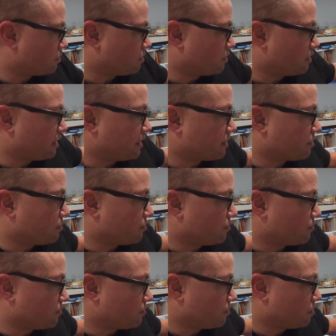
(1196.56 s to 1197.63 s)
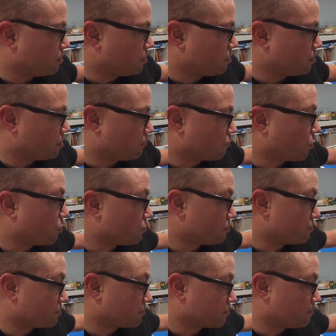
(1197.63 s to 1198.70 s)
the Lego, the
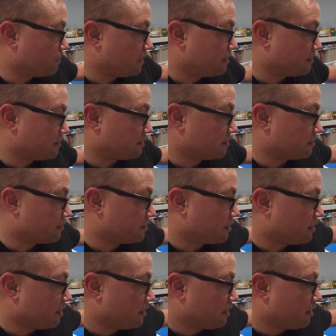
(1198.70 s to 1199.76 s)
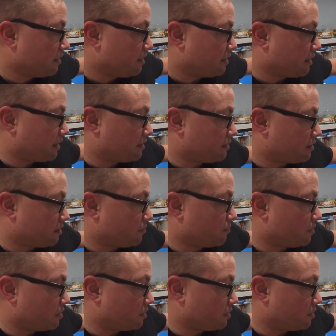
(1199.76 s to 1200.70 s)
road pieces ended up